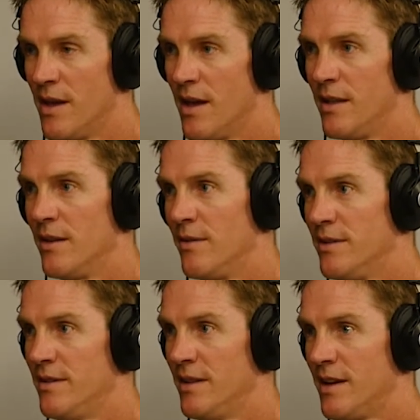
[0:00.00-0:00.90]
I'd love to
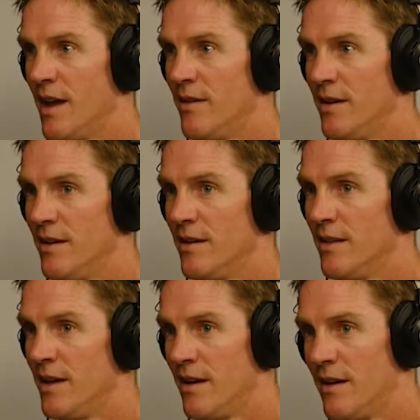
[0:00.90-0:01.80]
see the county
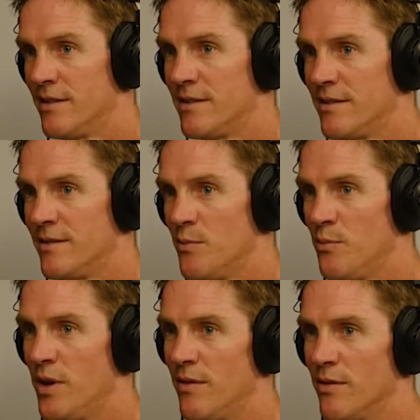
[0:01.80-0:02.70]
let us
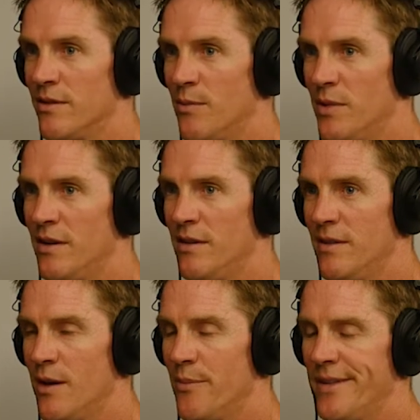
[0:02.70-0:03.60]
pay for somebody to do
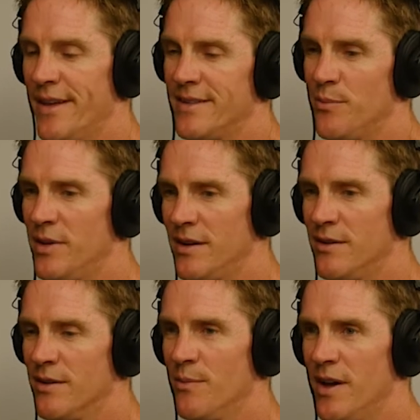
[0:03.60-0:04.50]
that, but that's a big
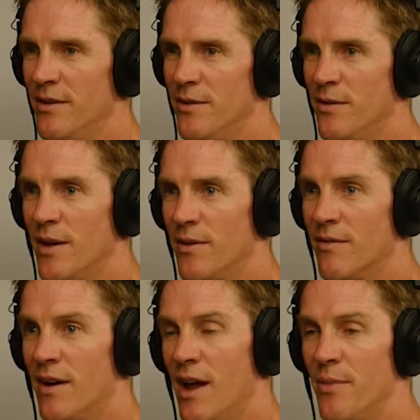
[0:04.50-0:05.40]
dream. I don't know if that would
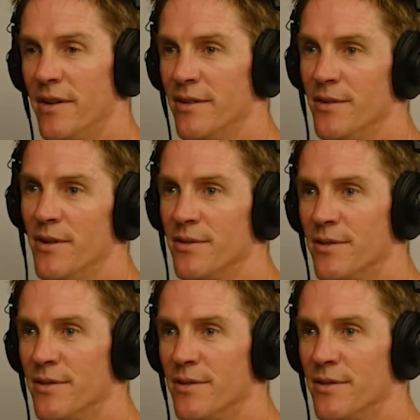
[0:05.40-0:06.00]
ever happen. Who knows?